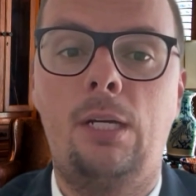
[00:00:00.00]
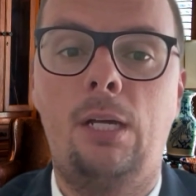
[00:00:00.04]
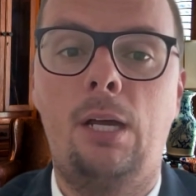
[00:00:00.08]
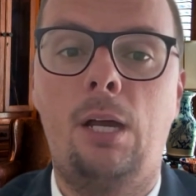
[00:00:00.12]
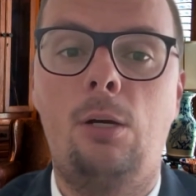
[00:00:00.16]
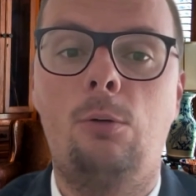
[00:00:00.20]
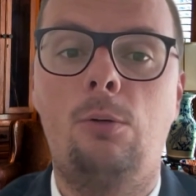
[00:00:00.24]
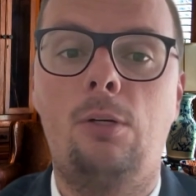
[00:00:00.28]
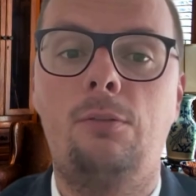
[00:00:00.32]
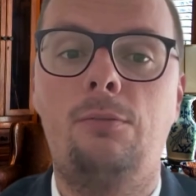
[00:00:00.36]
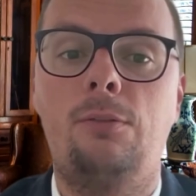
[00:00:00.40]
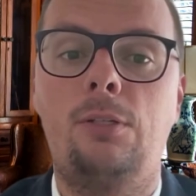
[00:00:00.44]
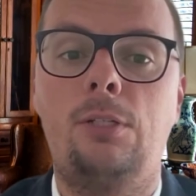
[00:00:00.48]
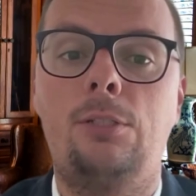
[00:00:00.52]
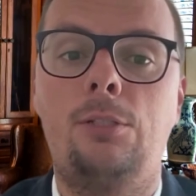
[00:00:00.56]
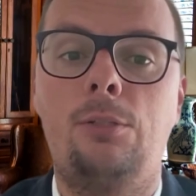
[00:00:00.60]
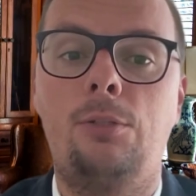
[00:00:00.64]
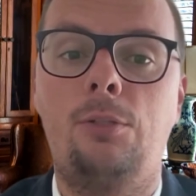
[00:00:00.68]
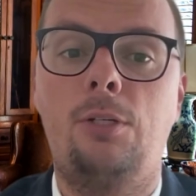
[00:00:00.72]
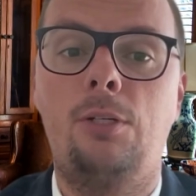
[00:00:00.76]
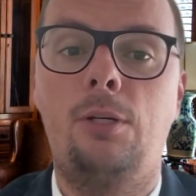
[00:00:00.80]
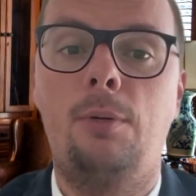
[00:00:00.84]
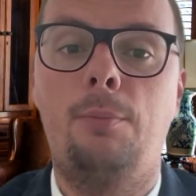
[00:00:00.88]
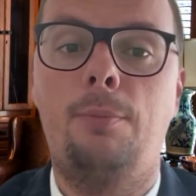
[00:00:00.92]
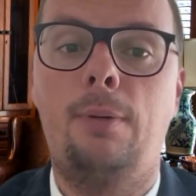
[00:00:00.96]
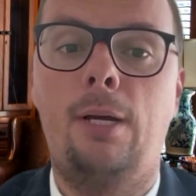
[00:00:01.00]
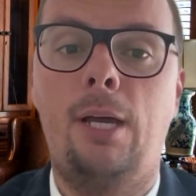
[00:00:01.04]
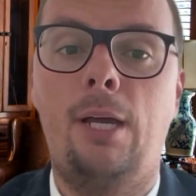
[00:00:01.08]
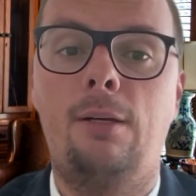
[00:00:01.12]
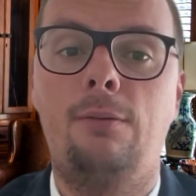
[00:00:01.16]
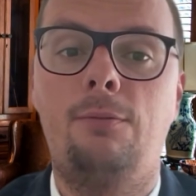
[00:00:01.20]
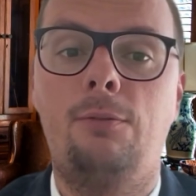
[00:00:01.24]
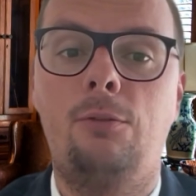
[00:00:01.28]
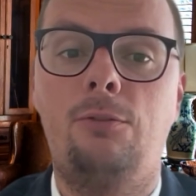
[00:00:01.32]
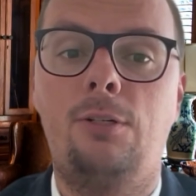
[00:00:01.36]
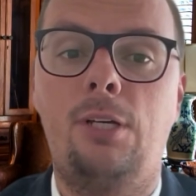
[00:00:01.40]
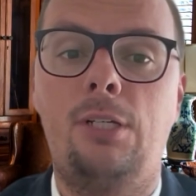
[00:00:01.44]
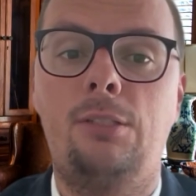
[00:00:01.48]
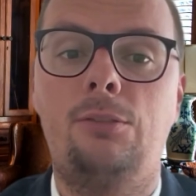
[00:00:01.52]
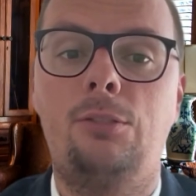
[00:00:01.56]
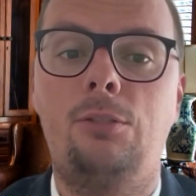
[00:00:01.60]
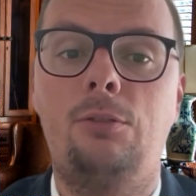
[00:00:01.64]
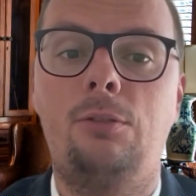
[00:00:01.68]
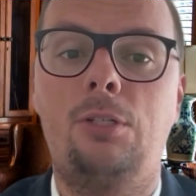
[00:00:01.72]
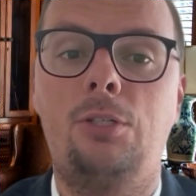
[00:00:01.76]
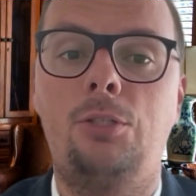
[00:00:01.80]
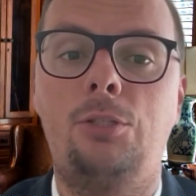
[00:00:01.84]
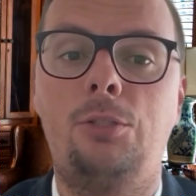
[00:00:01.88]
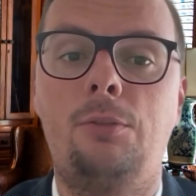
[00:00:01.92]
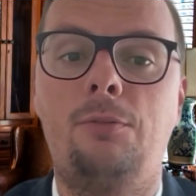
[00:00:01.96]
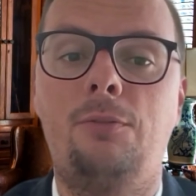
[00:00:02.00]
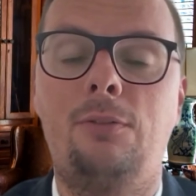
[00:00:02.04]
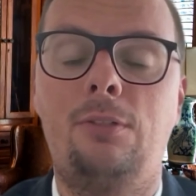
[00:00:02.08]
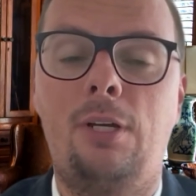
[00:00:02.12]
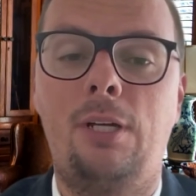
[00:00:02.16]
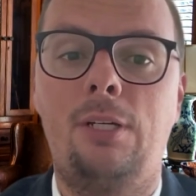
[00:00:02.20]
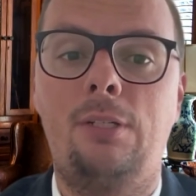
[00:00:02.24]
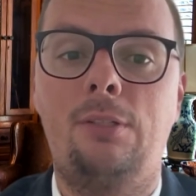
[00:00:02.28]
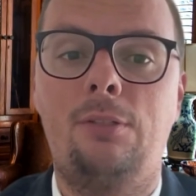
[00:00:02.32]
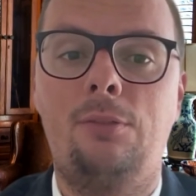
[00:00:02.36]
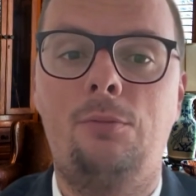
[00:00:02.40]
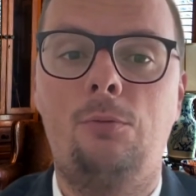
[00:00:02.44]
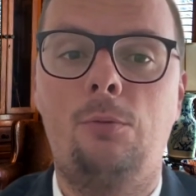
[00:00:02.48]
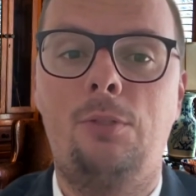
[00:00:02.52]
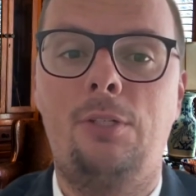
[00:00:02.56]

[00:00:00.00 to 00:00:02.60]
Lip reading: However, you can apply for restoration of status